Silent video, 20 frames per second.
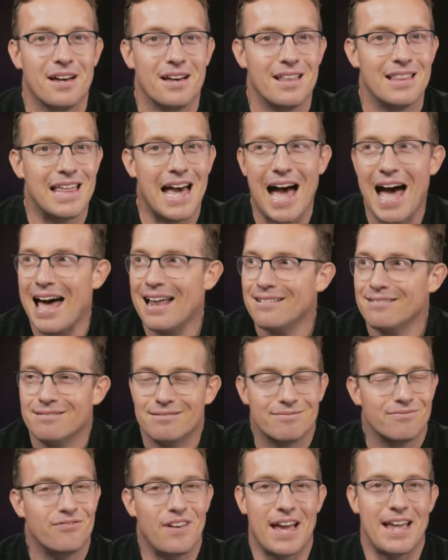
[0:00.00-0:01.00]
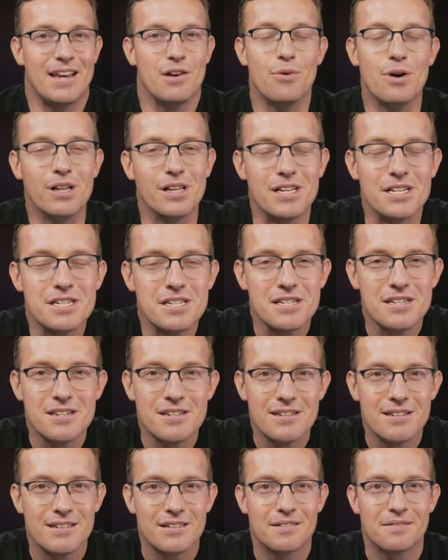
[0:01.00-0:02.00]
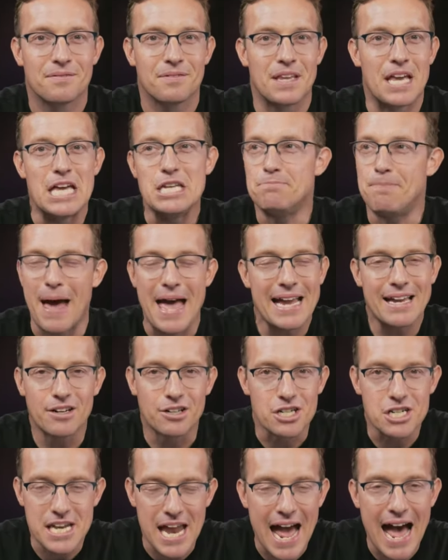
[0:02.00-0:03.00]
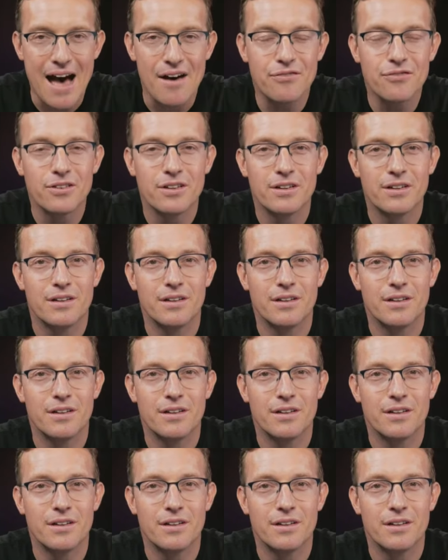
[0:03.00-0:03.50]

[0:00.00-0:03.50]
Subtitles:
that Fannie Willis is banging her staff